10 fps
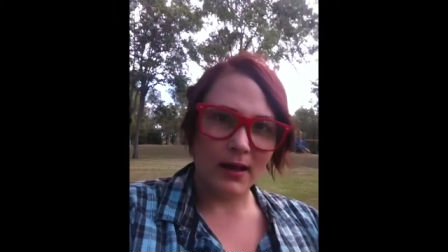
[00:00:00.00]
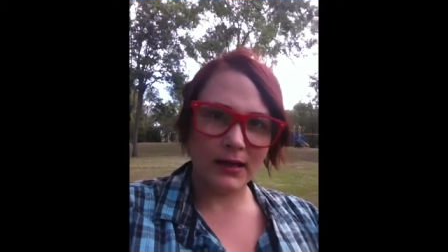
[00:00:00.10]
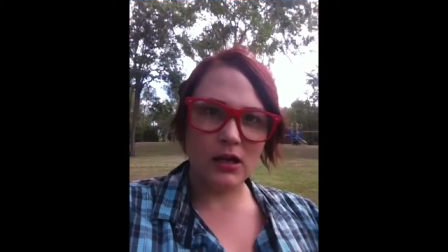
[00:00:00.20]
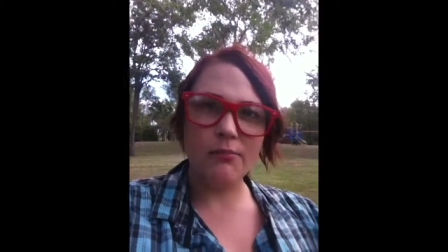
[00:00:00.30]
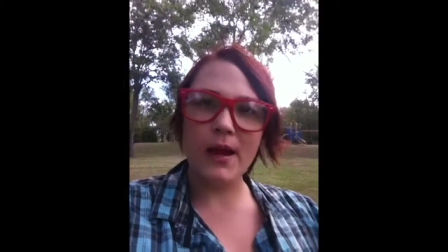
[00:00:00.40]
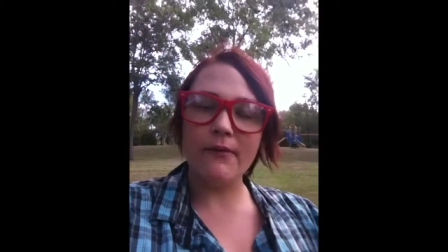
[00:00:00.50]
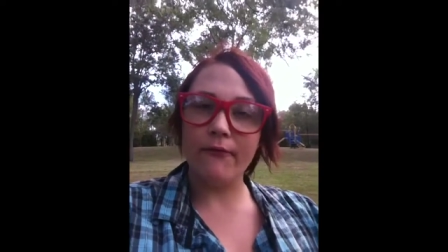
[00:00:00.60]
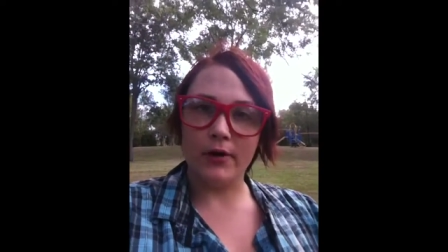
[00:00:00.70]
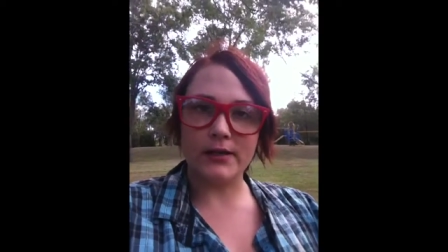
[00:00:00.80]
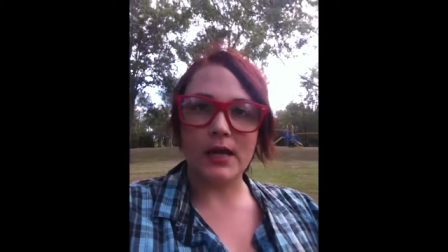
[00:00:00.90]
Like you men,
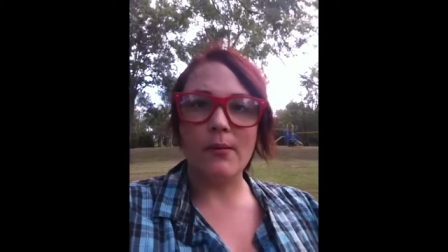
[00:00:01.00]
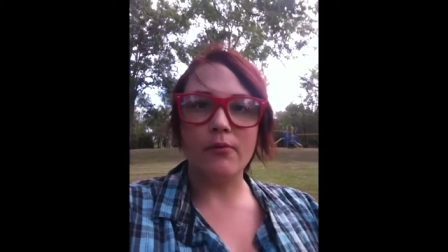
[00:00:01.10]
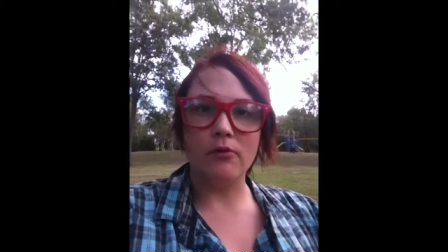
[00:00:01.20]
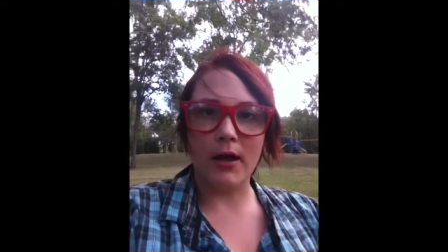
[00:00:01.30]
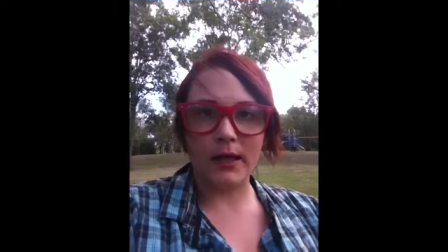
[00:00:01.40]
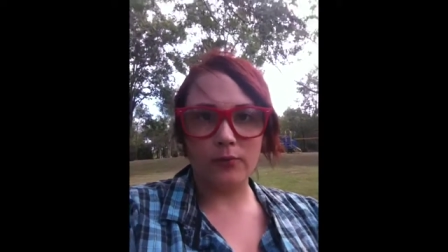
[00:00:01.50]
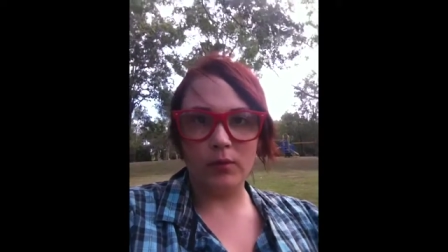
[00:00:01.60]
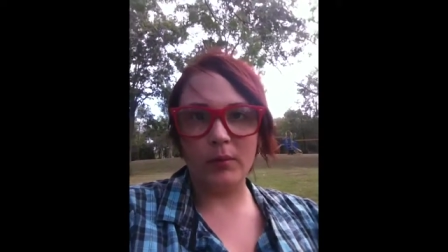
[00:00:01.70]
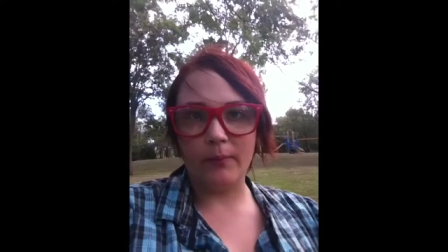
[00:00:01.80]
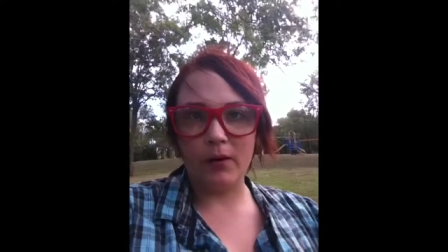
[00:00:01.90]
for example, liking
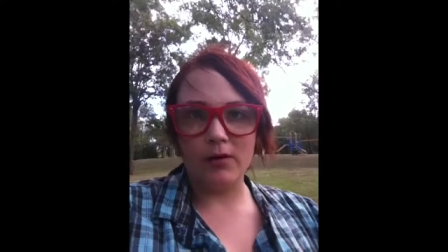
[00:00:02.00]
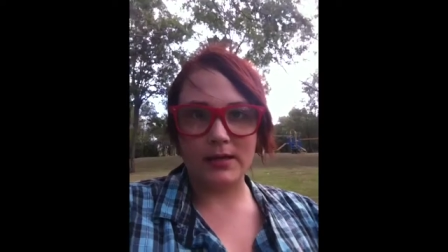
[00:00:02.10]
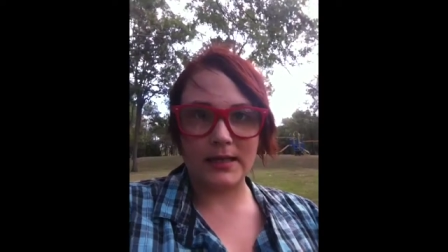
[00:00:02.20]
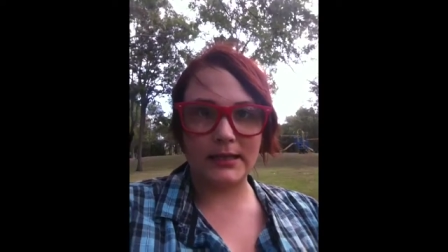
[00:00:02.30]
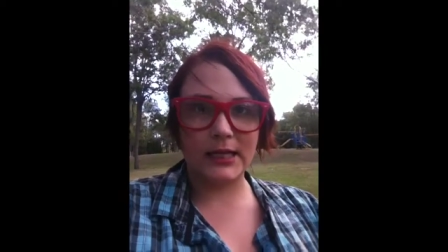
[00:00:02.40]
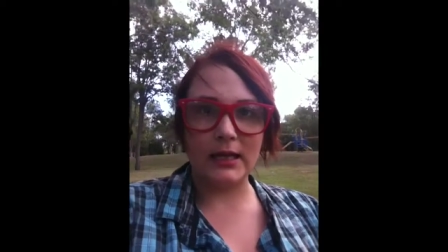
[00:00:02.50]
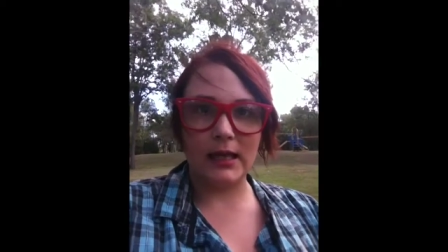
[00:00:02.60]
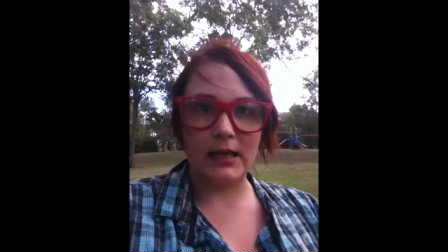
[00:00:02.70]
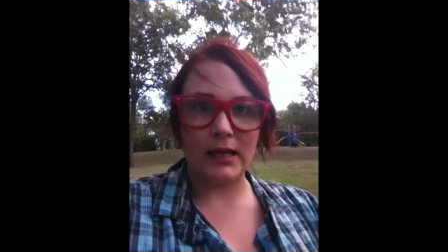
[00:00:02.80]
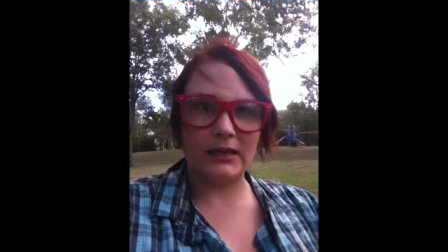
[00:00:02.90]
women because they're
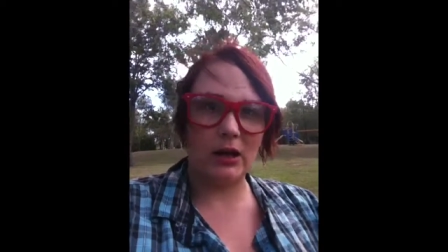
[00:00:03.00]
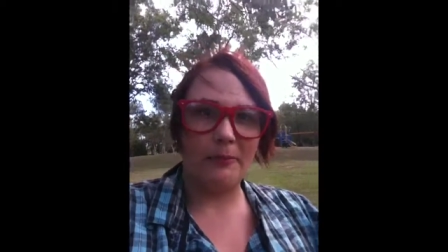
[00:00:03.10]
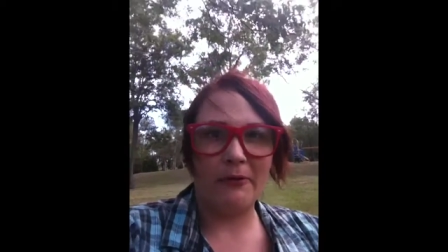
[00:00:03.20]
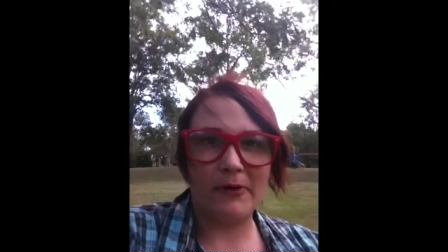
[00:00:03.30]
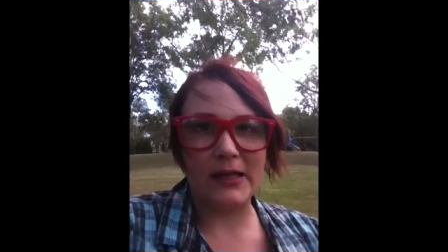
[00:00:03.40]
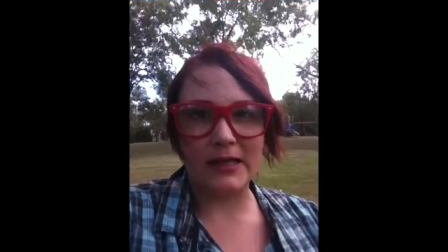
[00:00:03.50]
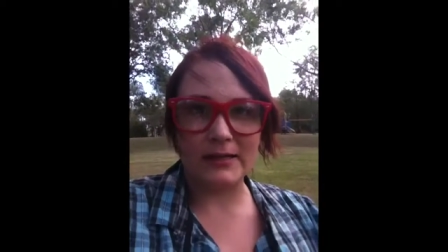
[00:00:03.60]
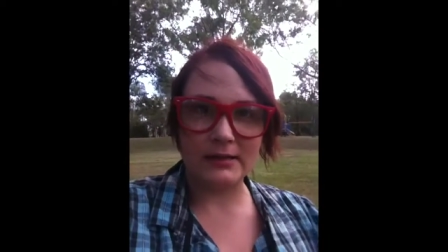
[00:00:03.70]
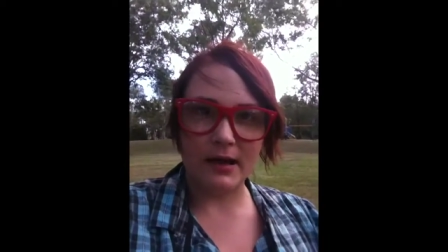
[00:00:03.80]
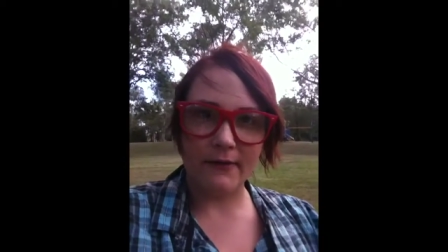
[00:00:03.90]
skinny and they're so pretty
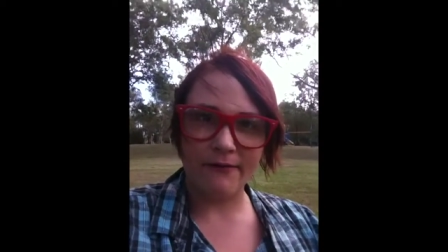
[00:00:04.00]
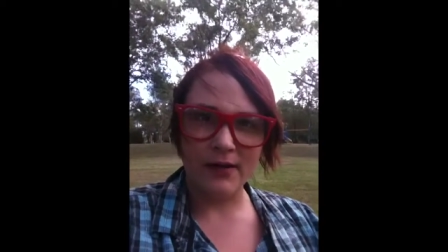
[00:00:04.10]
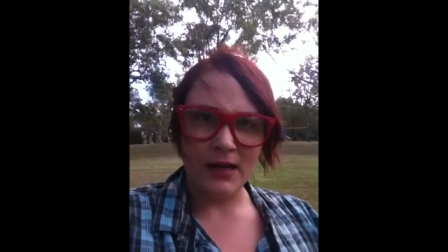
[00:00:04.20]
and stuff.